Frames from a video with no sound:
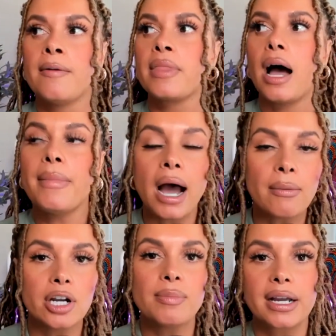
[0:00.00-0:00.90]
I'm not
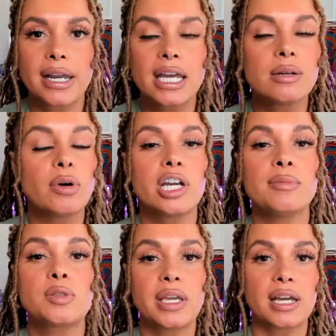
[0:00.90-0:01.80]
worried about Caleb
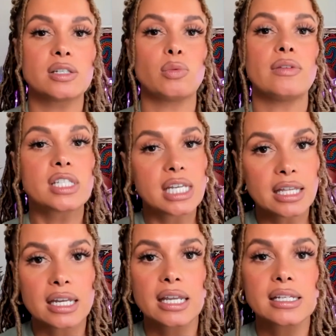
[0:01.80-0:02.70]
Williams because we've seen
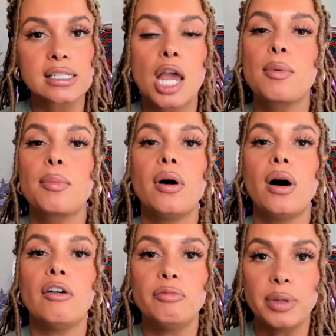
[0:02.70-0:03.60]
that he is capable
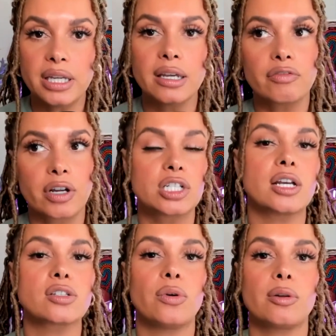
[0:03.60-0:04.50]
of being a
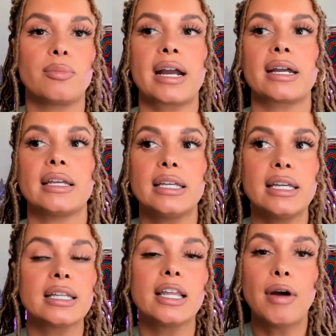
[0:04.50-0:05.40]
franchise quarterback and that he
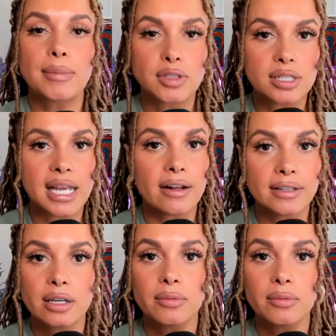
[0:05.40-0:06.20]
can live up to the talent that